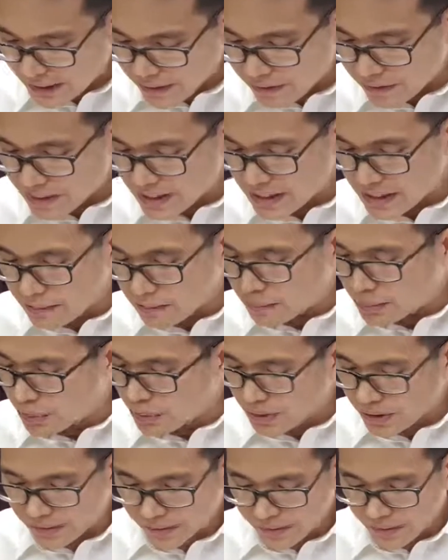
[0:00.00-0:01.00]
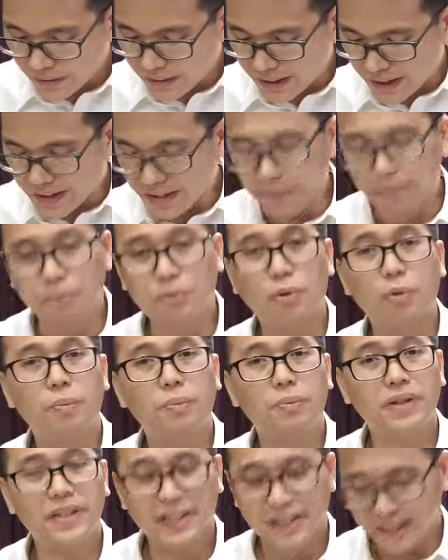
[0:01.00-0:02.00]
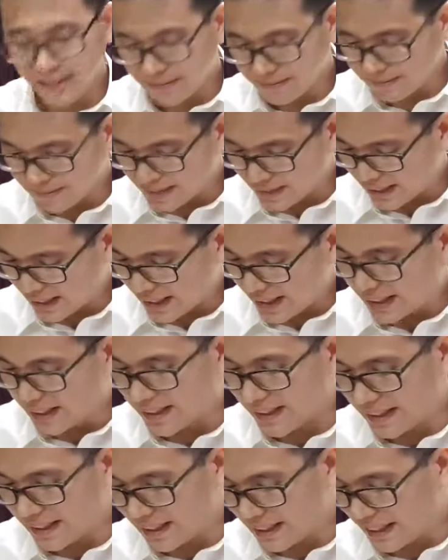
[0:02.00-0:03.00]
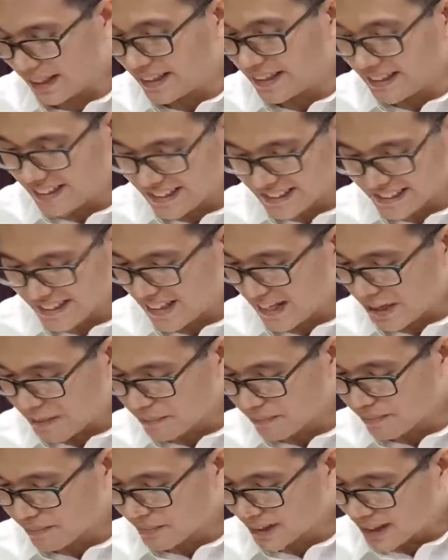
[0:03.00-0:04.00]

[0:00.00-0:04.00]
everything beautiful and appropriate in in its time.